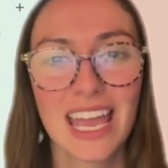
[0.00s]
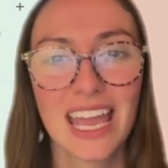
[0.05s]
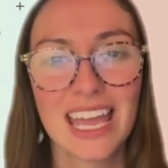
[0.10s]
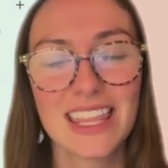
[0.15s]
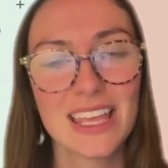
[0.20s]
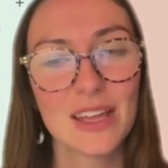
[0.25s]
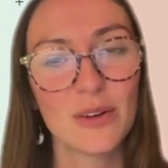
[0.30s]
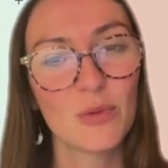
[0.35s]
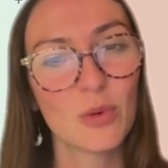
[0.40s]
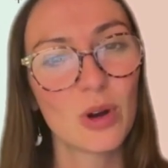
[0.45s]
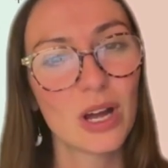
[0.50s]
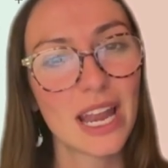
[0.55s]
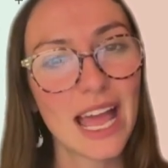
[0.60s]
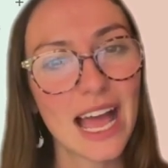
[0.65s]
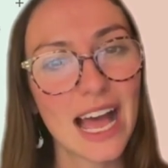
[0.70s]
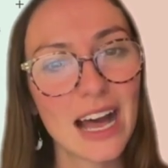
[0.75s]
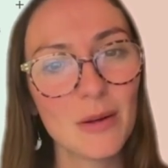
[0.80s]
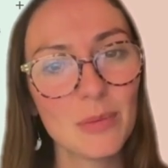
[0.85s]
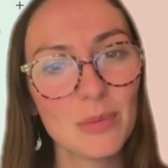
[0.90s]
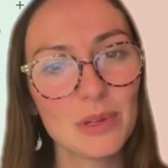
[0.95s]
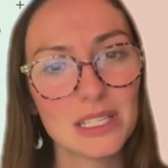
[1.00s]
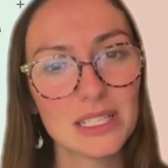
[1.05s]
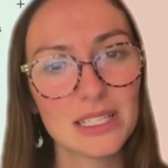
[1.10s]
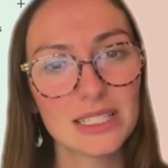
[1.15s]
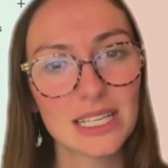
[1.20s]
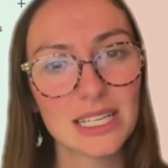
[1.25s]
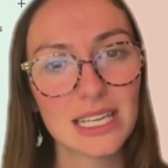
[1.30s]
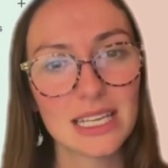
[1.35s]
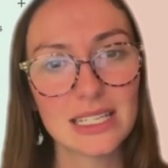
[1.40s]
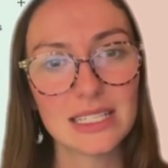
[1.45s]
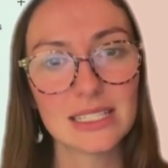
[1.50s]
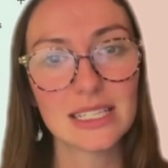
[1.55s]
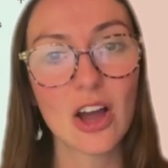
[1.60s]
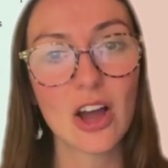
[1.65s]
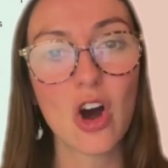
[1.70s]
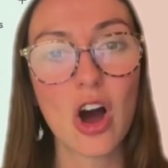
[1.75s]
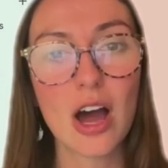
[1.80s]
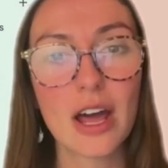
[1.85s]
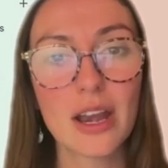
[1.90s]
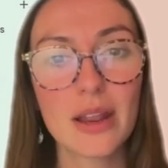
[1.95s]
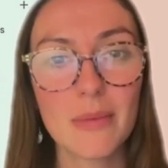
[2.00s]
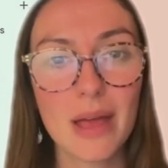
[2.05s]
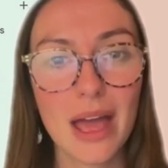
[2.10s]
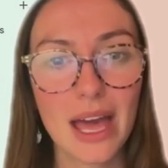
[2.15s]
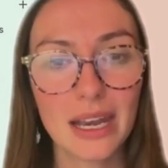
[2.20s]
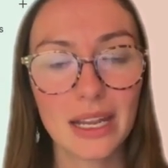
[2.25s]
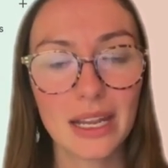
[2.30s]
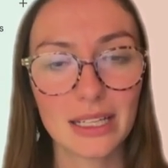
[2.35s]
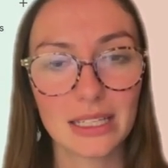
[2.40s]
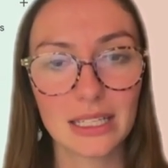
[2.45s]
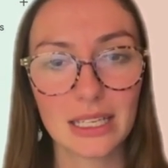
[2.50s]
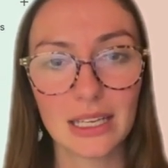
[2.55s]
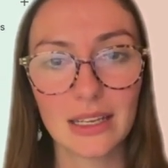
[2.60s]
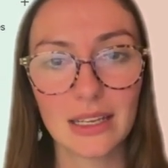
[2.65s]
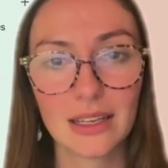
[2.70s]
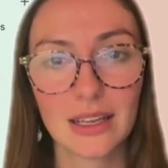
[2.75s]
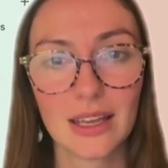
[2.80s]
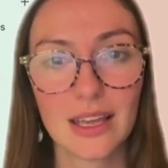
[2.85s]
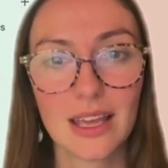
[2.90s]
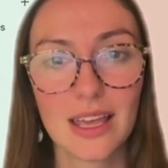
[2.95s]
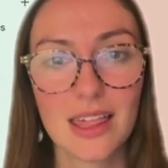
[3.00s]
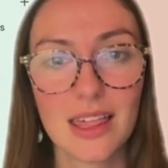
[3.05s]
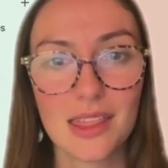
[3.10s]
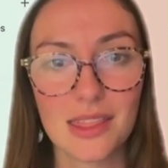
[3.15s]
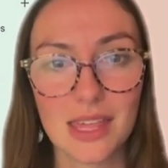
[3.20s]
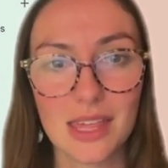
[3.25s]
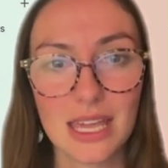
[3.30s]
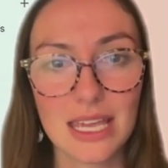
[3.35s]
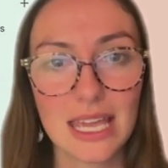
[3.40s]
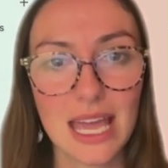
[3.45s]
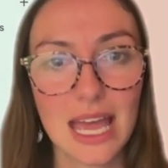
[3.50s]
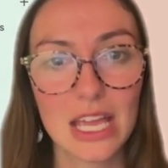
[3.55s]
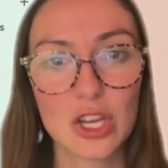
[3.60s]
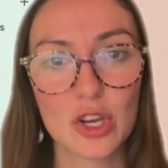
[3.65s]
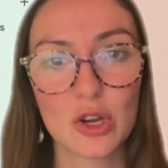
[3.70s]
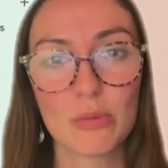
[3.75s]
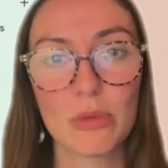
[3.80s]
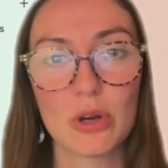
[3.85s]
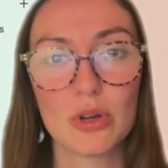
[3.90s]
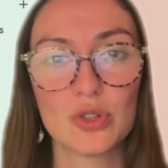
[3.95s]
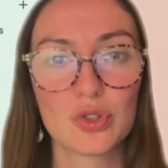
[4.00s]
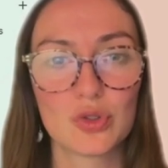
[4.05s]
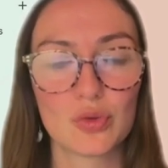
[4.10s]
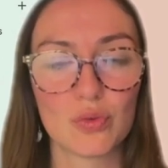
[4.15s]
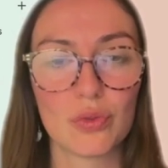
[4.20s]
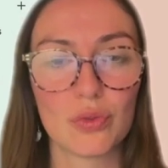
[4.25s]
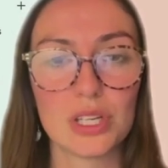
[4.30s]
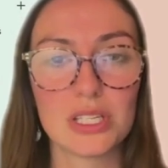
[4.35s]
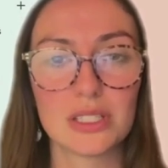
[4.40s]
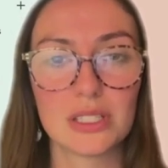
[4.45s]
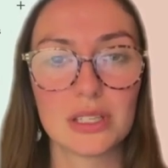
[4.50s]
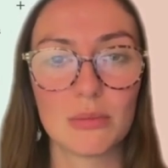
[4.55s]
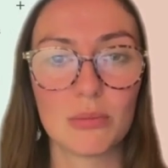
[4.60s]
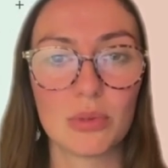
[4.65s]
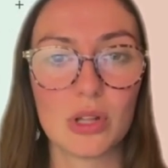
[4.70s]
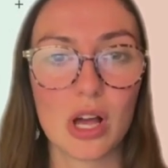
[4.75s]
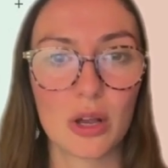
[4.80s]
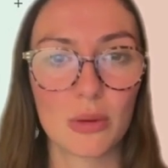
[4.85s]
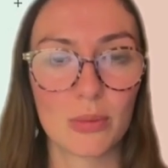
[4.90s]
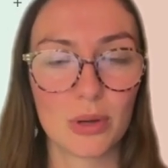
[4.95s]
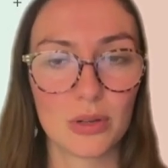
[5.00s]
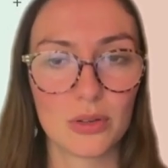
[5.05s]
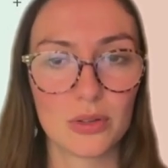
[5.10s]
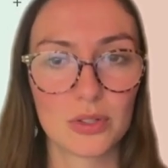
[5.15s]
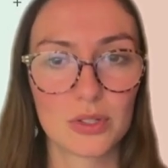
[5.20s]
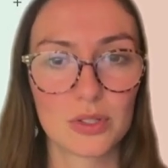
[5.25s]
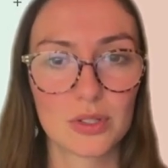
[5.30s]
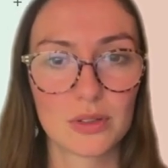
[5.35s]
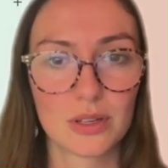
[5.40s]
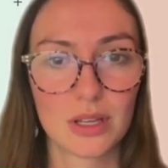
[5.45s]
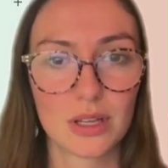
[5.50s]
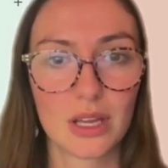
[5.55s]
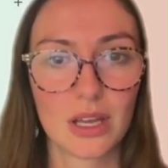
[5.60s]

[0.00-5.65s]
And then what happens is automatically they get your most recent blog post.